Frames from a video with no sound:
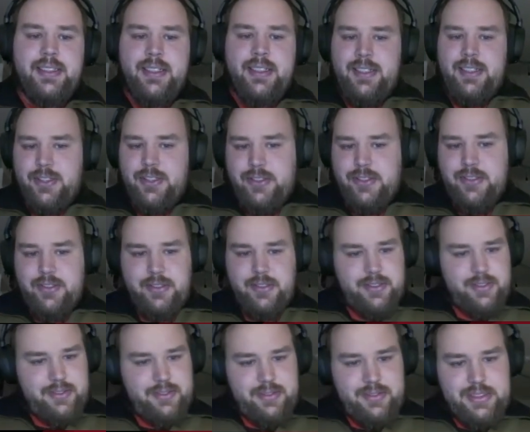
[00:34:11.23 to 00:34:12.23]
So
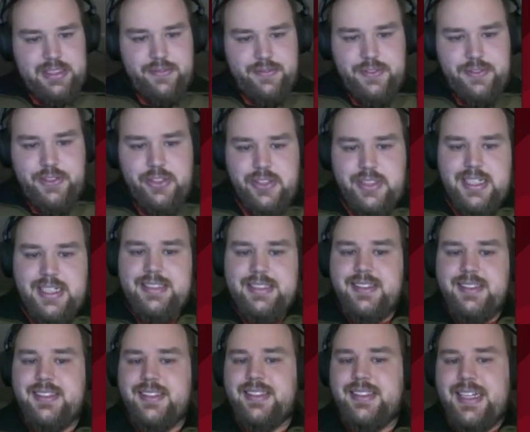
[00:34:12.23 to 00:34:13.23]
if your
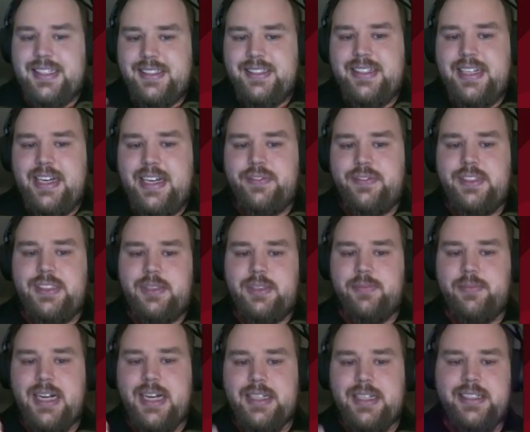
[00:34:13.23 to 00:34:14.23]
sentence doesn't have this
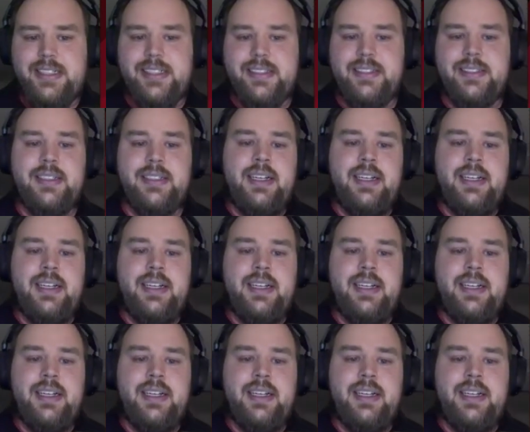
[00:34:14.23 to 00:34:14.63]
particle,